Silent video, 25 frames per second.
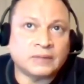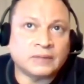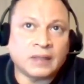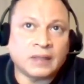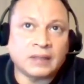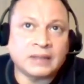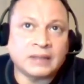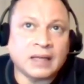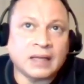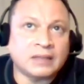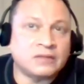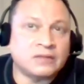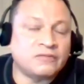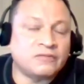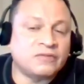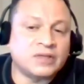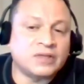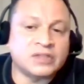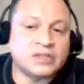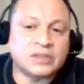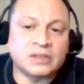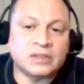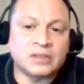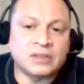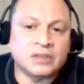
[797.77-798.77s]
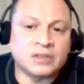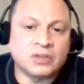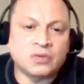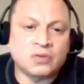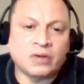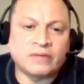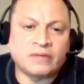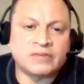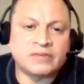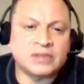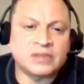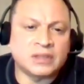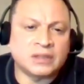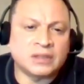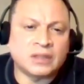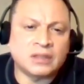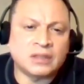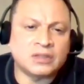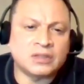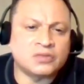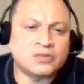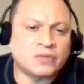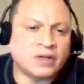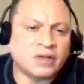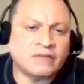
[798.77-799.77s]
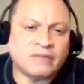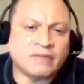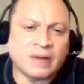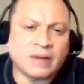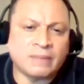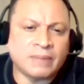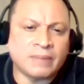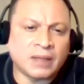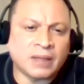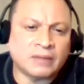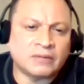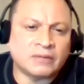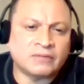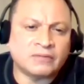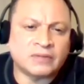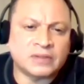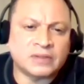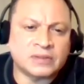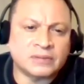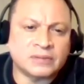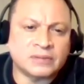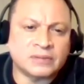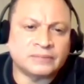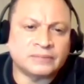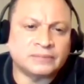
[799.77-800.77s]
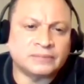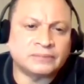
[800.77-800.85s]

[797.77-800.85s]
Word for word: at that division in the UFC, 125 pound division?